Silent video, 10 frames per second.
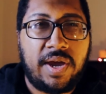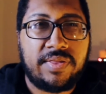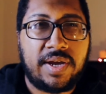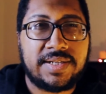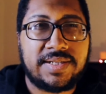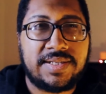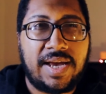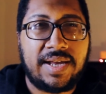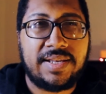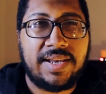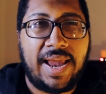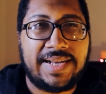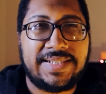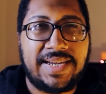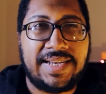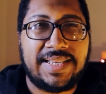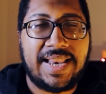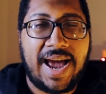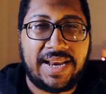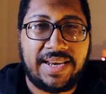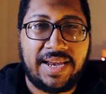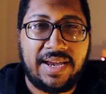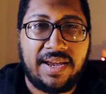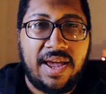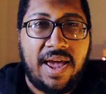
I think it's set in 1890.